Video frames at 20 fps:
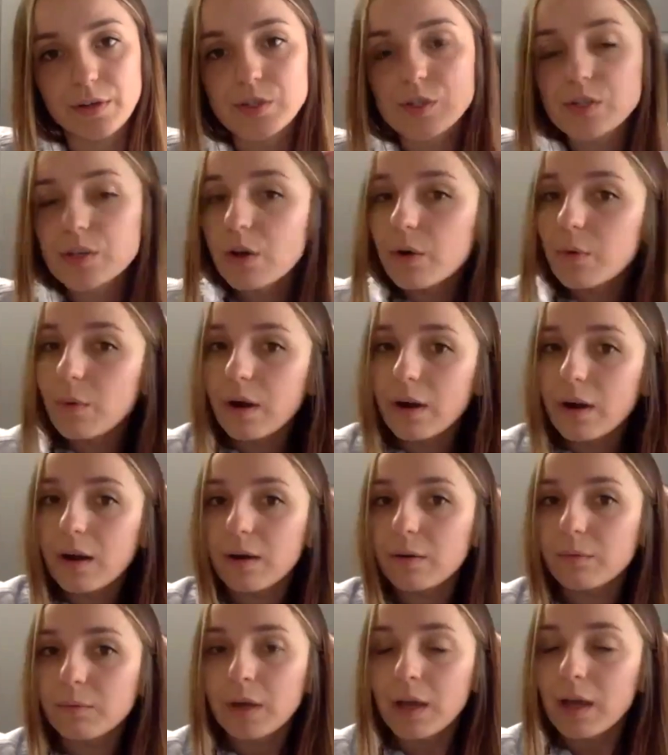So
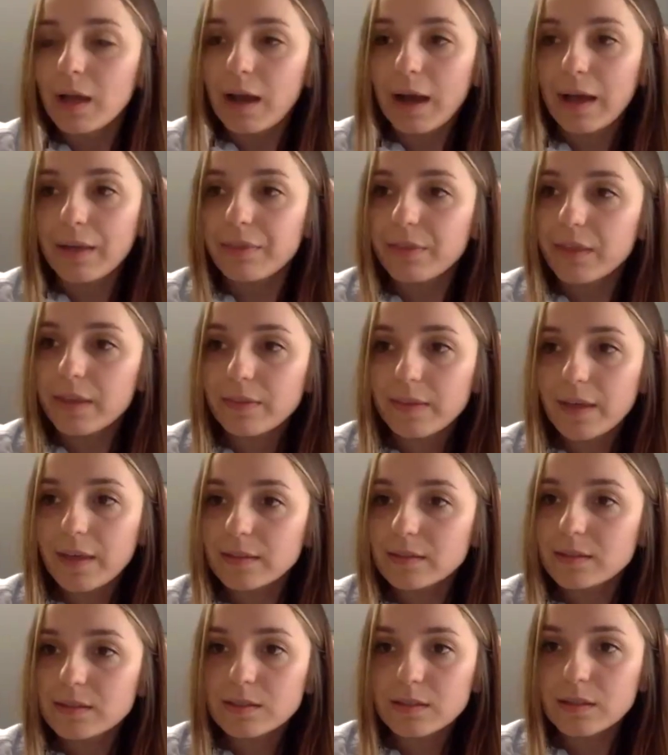I think
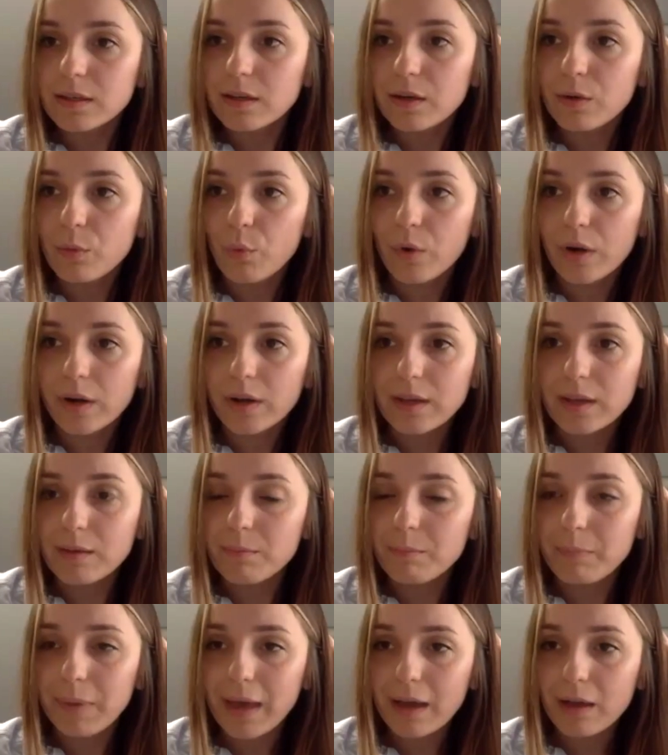that
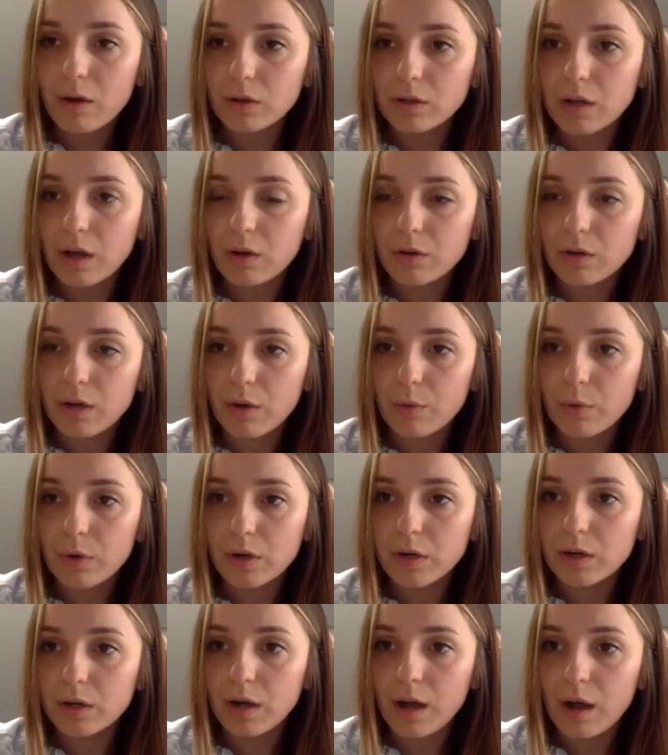working back on
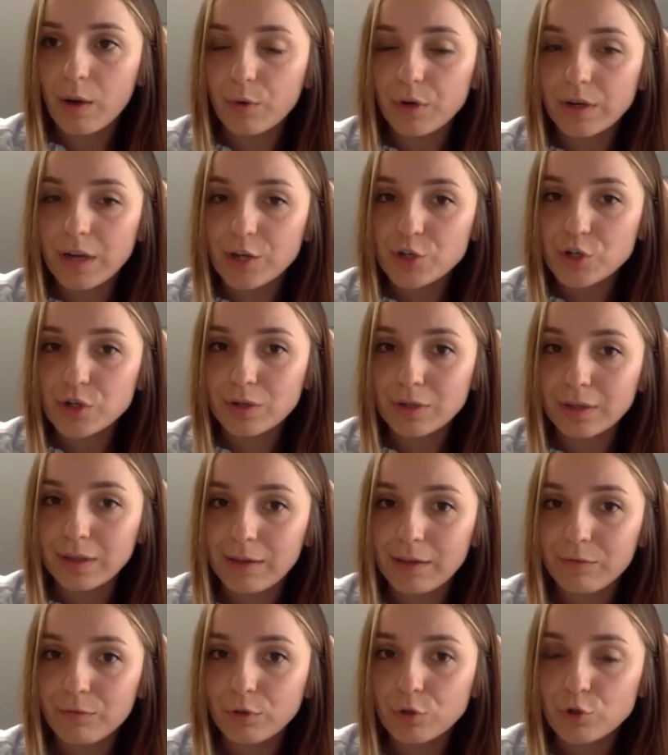our national
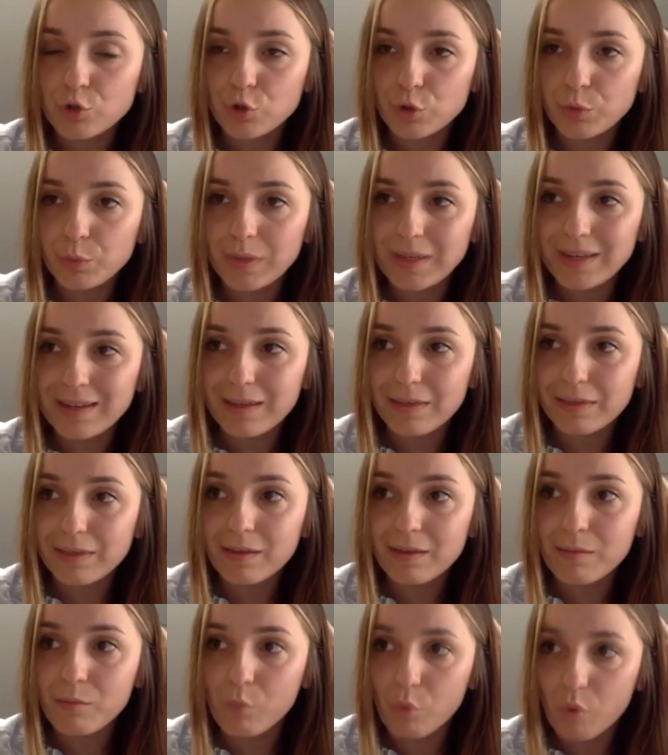level should be
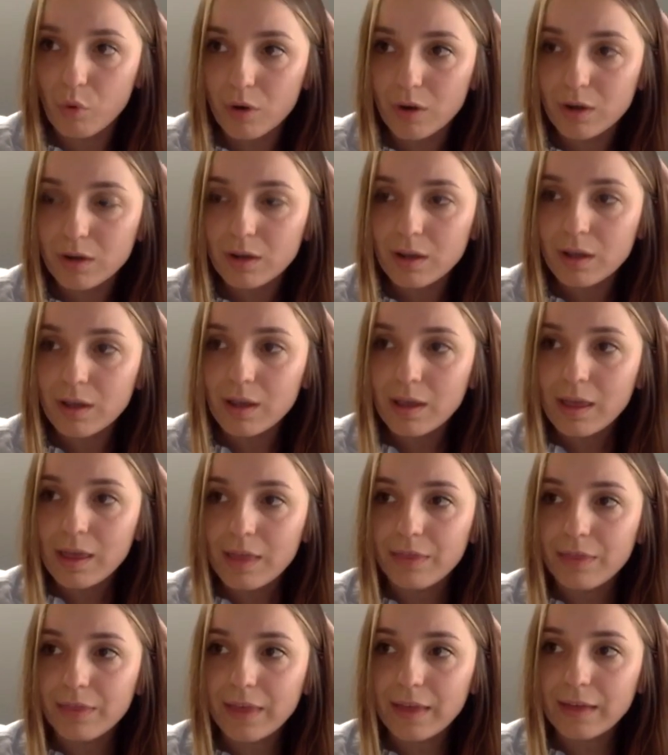nothing more
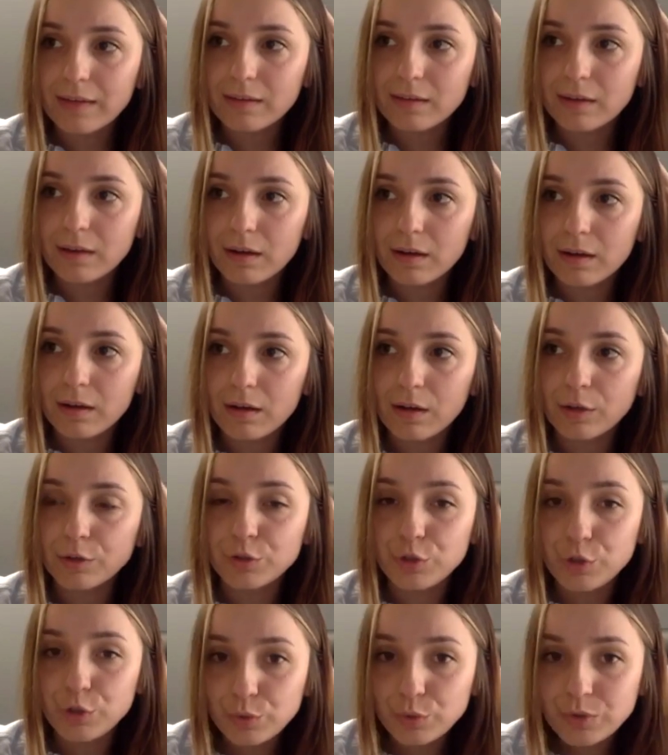than a
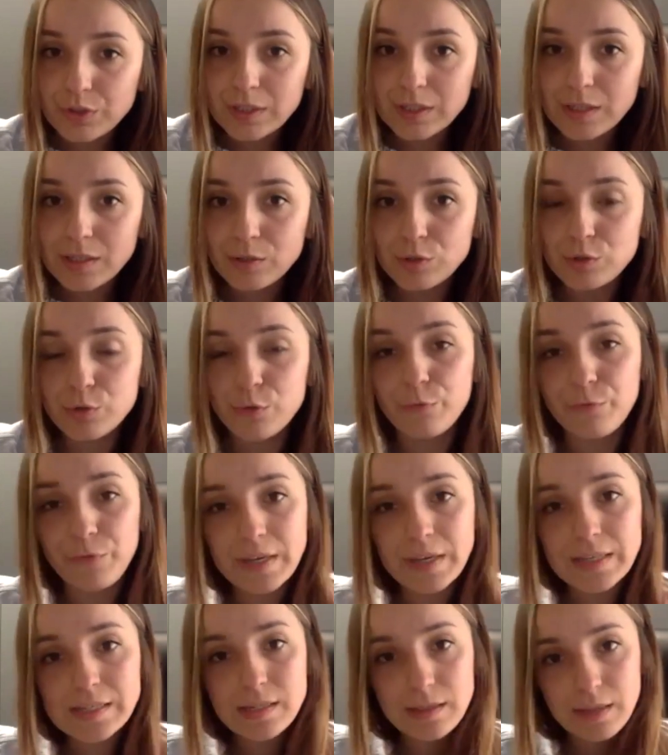duty to
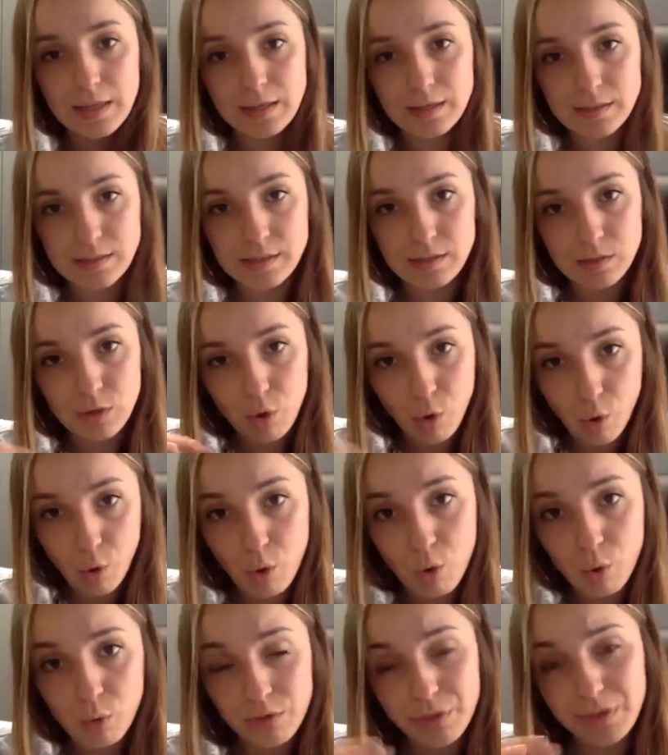fix things
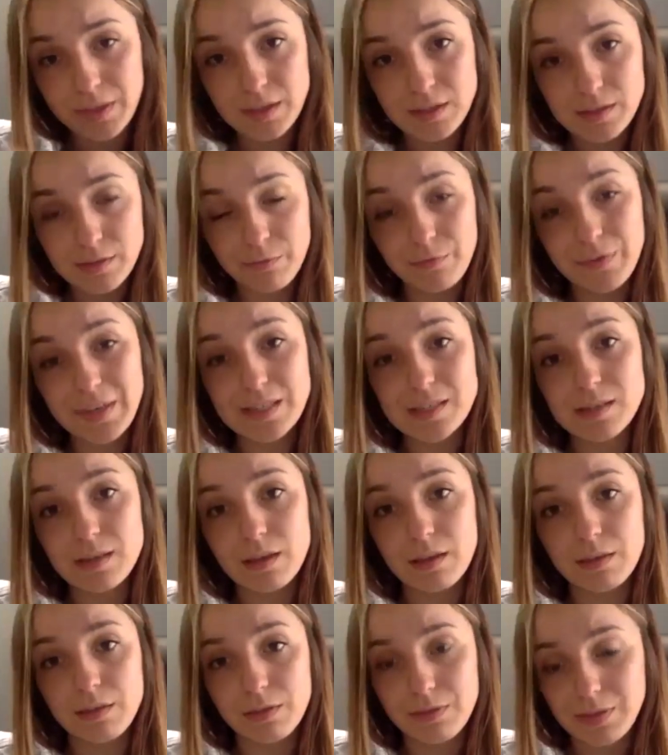home, fix
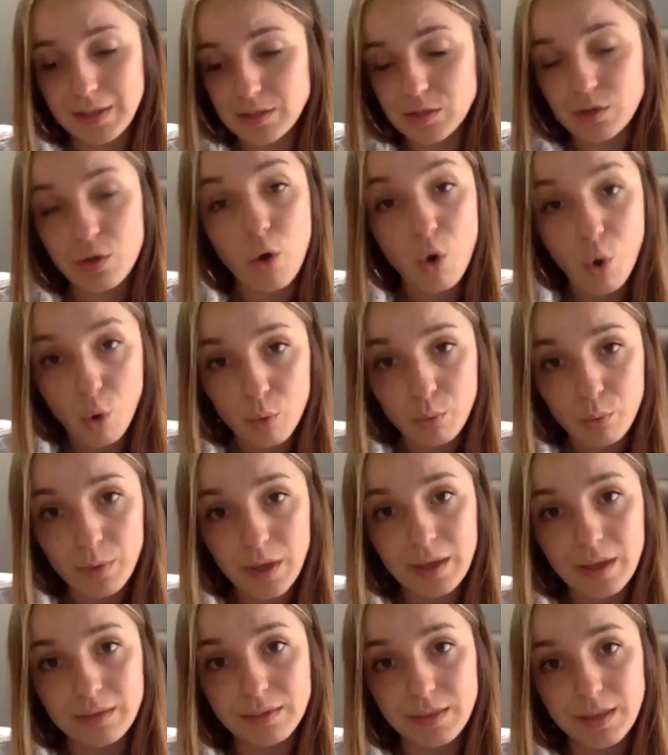the things home,
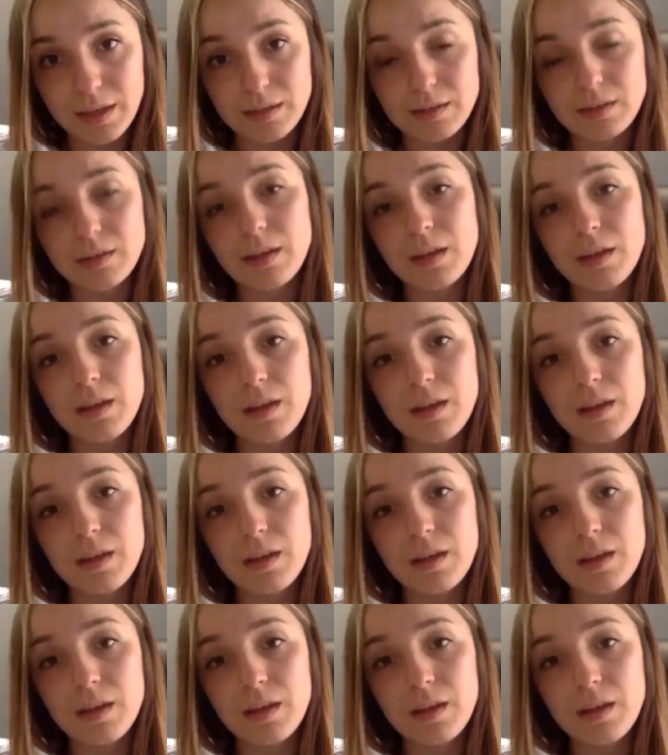and then